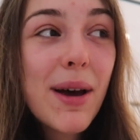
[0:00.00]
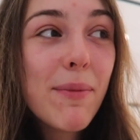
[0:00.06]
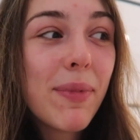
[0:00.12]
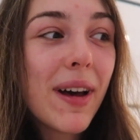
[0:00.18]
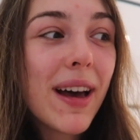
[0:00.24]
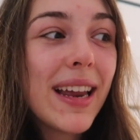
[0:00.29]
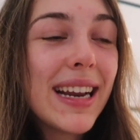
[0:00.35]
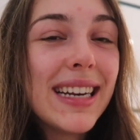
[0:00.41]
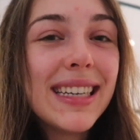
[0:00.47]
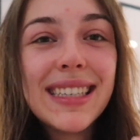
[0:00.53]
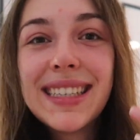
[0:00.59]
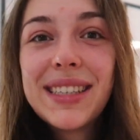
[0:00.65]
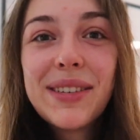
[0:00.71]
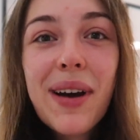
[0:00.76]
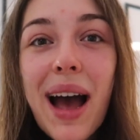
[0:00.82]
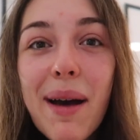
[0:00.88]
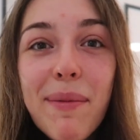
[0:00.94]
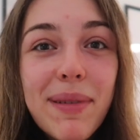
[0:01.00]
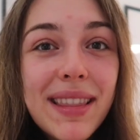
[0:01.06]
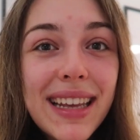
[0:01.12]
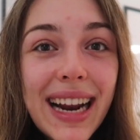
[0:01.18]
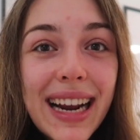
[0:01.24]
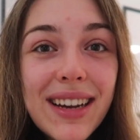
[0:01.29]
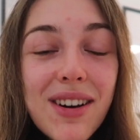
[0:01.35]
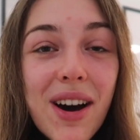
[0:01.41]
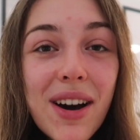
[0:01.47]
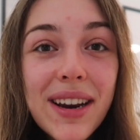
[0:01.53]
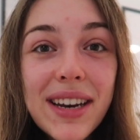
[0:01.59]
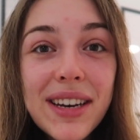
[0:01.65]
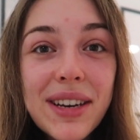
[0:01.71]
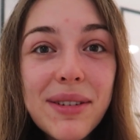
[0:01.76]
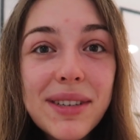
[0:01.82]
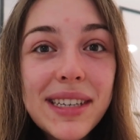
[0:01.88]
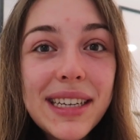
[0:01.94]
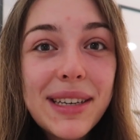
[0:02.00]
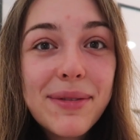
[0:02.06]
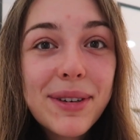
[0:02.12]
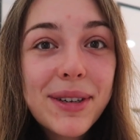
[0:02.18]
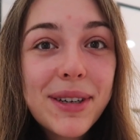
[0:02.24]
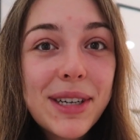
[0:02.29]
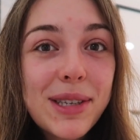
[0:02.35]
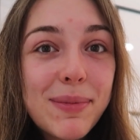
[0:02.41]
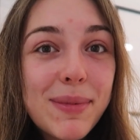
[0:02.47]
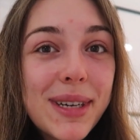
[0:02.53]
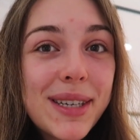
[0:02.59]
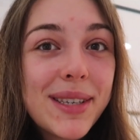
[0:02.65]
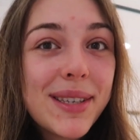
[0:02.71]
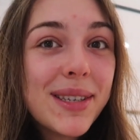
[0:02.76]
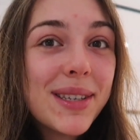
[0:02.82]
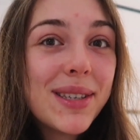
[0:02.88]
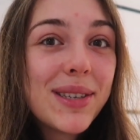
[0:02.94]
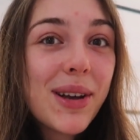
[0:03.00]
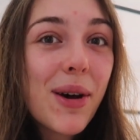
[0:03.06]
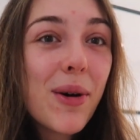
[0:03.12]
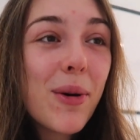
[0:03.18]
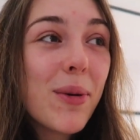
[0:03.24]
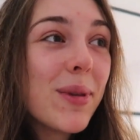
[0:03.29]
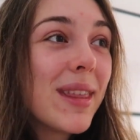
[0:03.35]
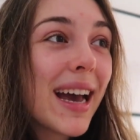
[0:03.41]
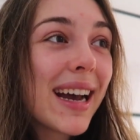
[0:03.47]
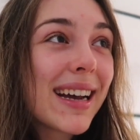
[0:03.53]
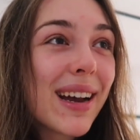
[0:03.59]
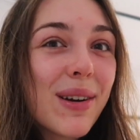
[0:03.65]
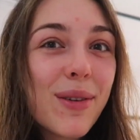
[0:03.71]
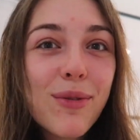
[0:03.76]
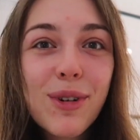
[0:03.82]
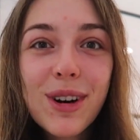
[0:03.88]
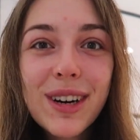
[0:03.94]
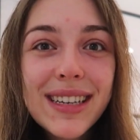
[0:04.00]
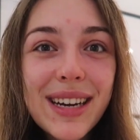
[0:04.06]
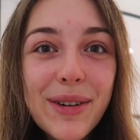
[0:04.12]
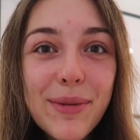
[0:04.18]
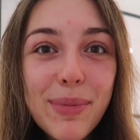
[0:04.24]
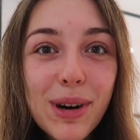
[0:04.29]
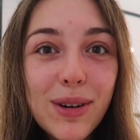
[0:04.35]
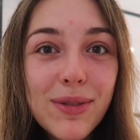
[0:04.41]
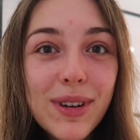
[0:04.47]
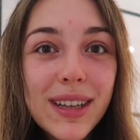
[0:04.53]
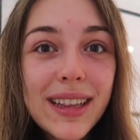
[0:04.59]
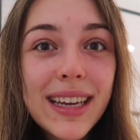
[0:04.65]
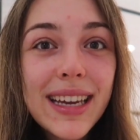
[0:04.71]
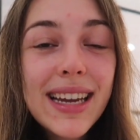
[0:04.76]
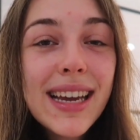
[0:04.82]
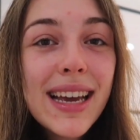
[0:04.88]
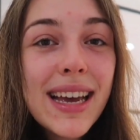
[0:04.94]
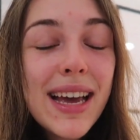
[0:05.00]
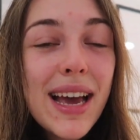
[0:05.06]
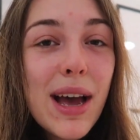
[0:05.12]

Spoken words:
but it just so happened that I got a new tea for Christmas, so that kind of worked out perfectly.